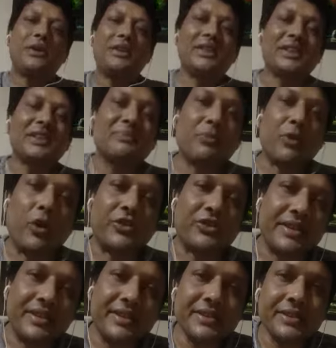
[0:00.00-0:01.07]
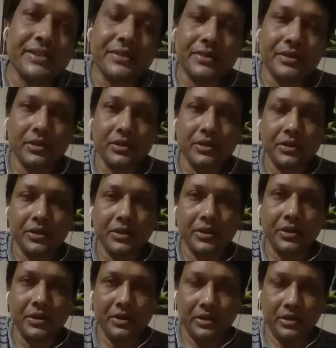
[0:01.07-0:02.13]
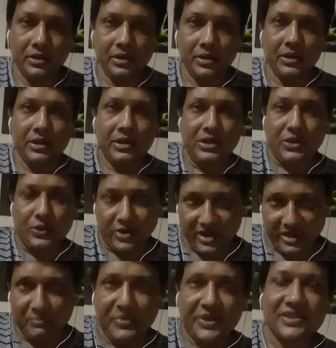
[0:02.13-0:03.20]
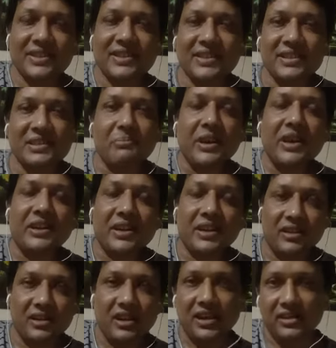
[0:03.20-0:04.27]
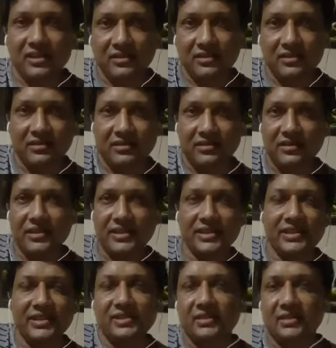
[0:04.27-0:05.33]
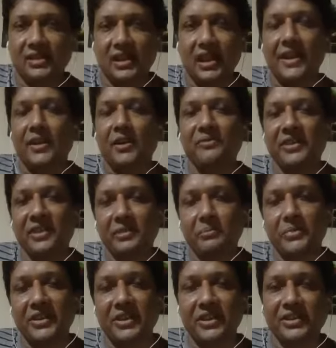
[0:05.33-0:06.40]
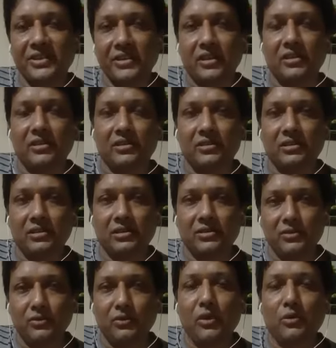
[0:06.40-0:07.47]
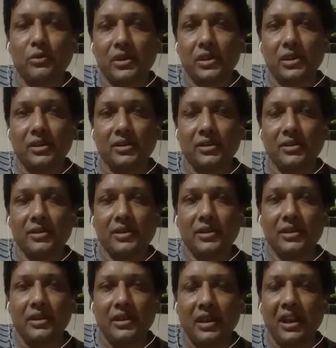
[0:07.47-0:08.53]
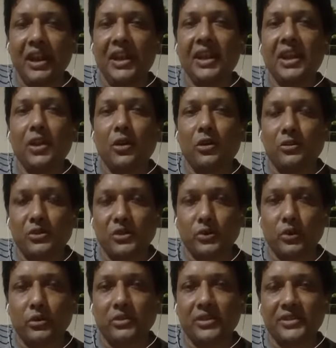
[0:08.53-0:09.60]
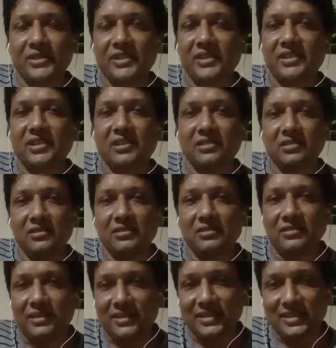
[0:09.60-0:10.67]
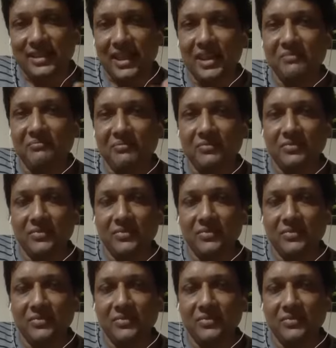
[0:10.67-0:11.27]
in this process your temperature is maintained, and this is a kind of a repetition throughout the day or throughout the season. The same